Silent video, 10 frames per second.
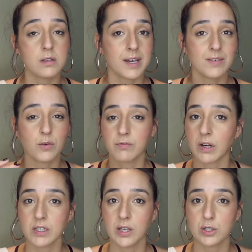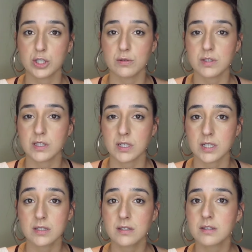I have a very large nose as it
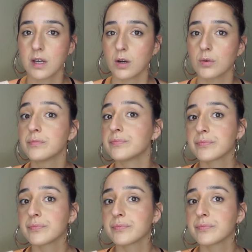is, so